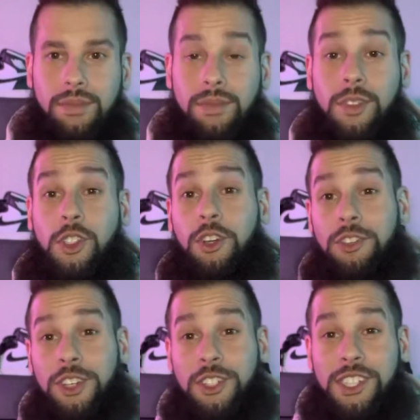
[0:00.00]
So if
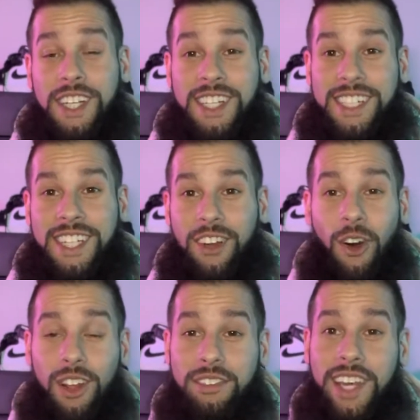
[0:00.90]
you're interested in seeing
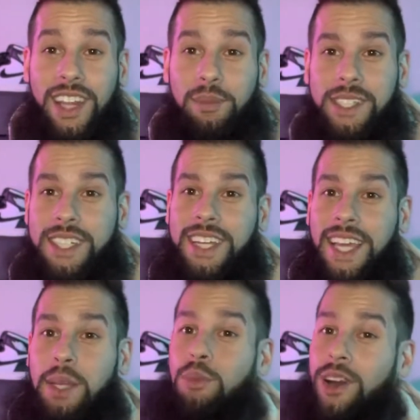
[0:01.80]
all of the elements that
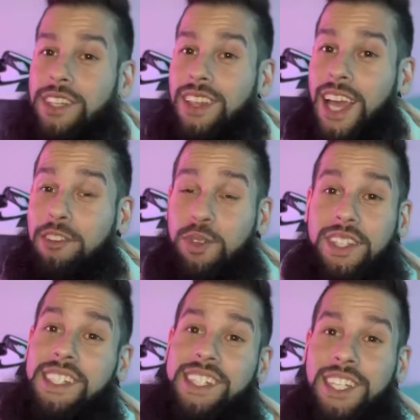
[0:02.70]
Nike brought to life with
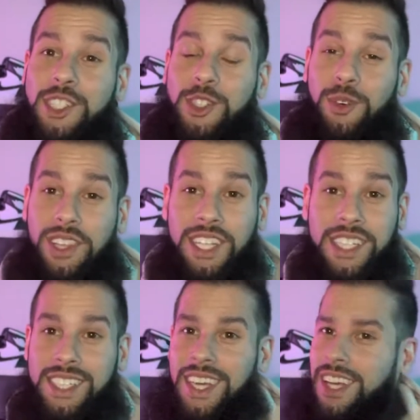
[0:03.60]
this signature release,
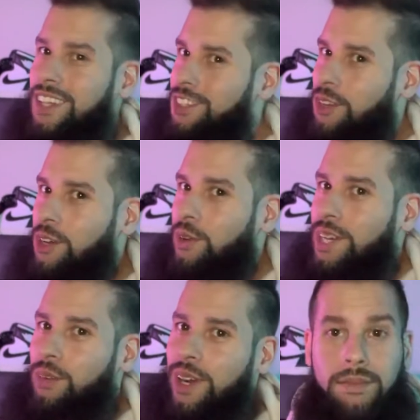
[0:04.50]
don't go
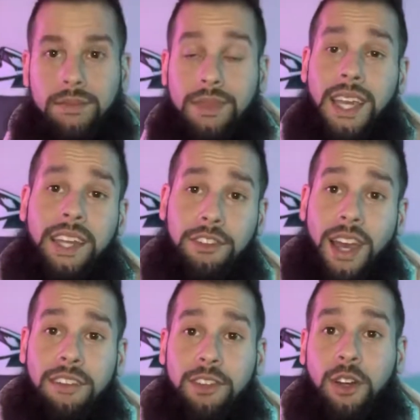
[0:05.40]
anywhere. And if you
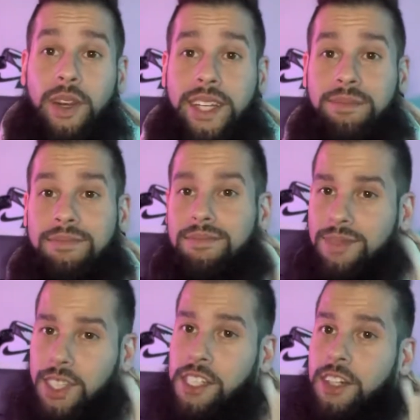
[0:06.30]
haven't already,
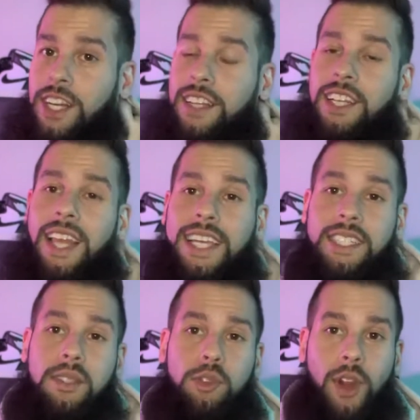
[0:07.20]
consider hitting the like and
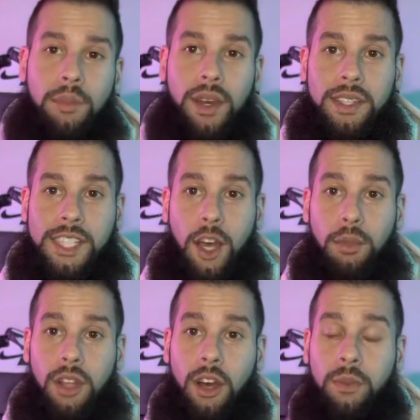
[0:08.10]
subscribe buttons down
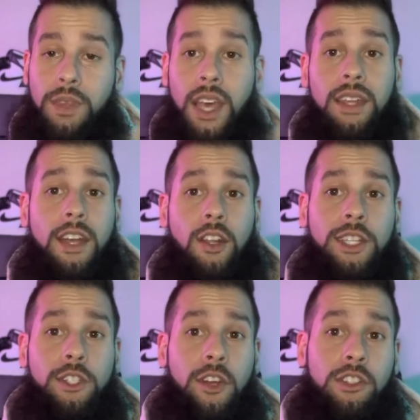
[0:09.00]
below. Not only
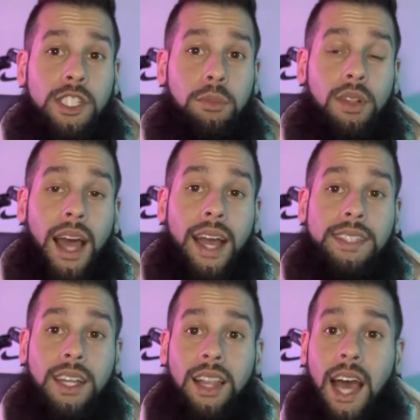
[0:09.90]
do those simple
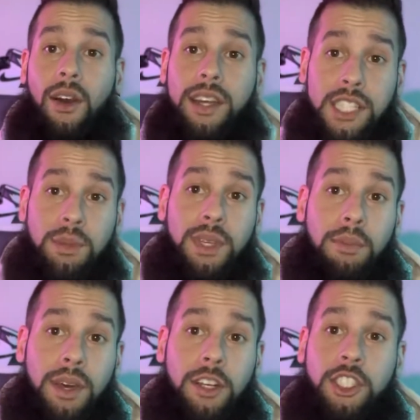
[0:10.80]
acts allow us to be a
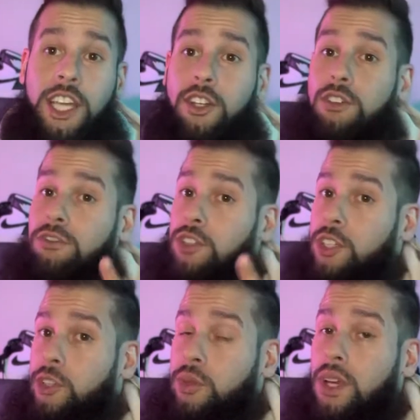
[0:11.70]
better channel for
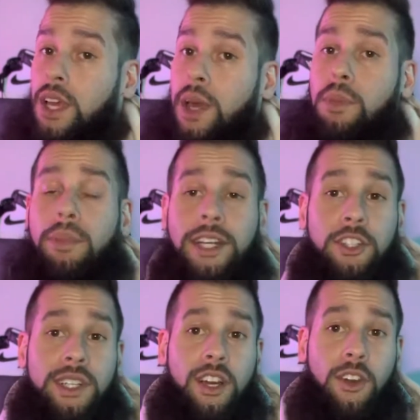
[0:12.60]
you, but by
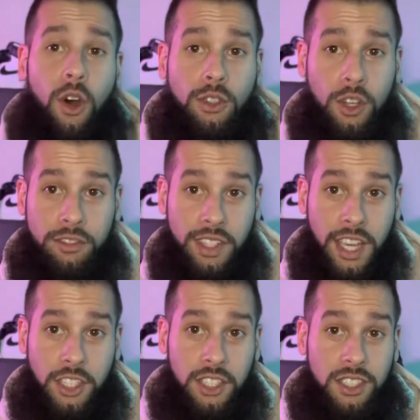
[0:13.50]
turning on all
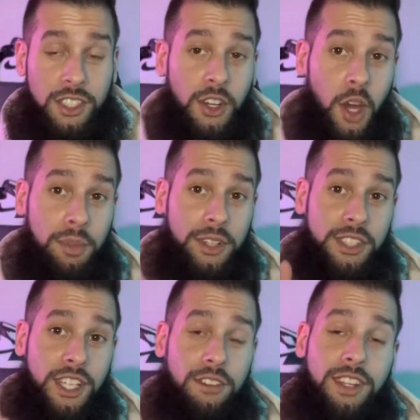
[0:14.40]
notifications, you're helping
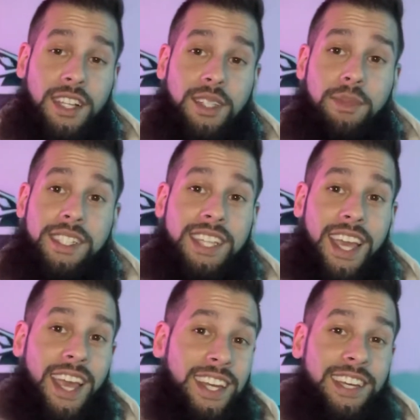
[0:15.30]
yourself not to miss
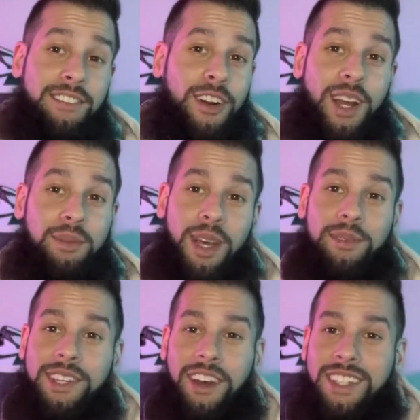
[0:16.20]
any of our
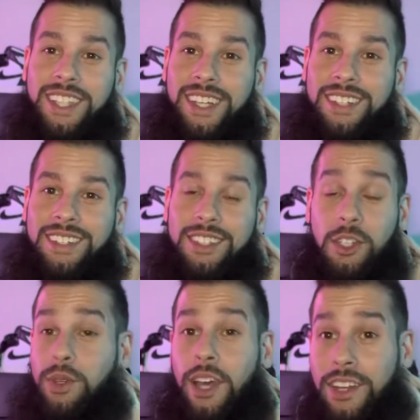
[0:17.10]
upcoming content.
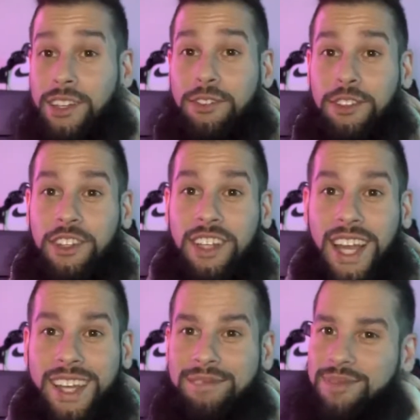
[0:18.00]
So without any further
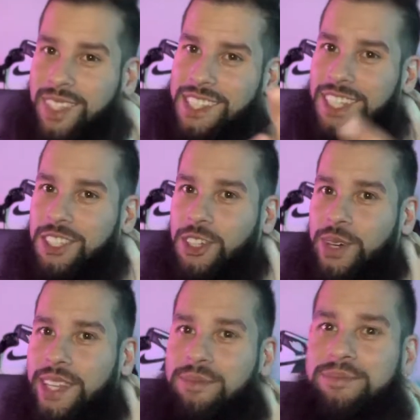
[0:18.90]
delay, let's get to it.